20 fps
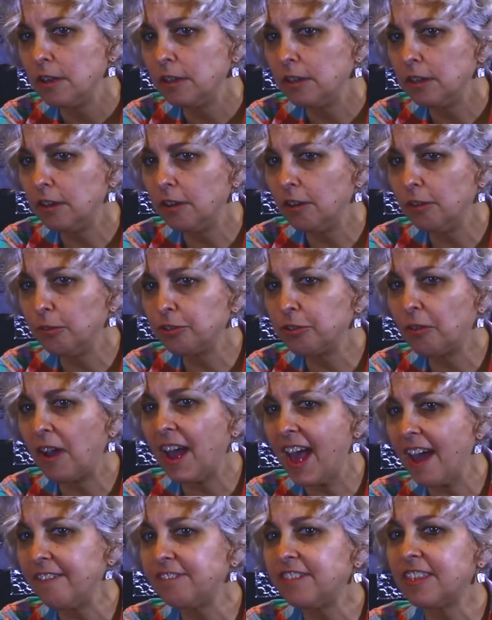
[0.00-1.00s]
You know, so
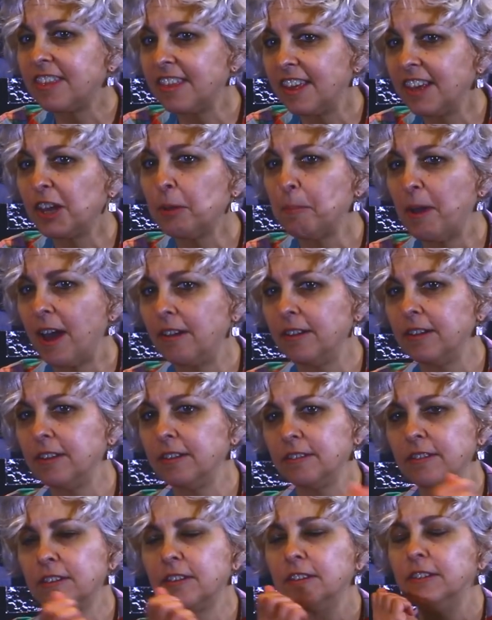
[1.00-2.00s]
I have to think about
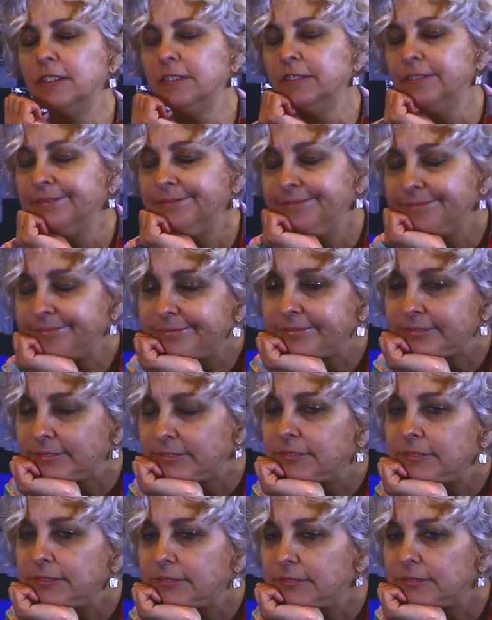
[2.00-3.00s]
it, so.
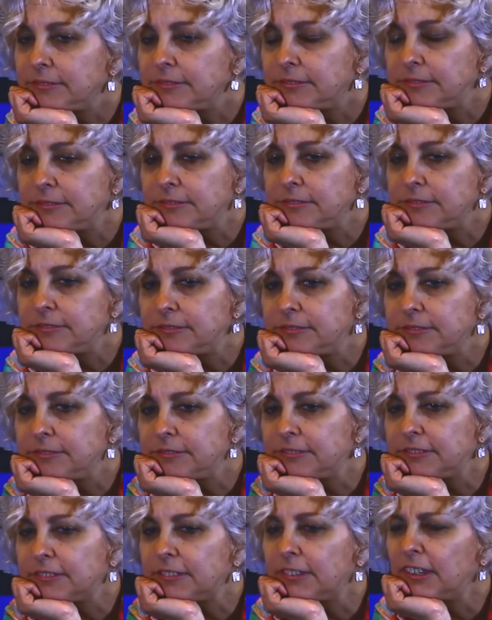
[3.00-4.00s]
54 is the new
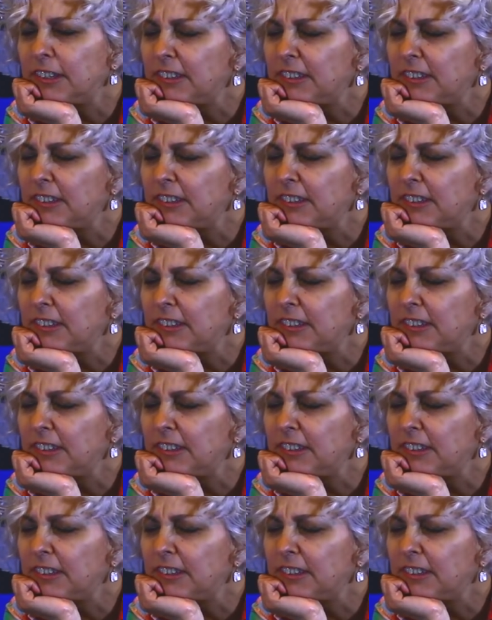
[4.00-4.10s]
25.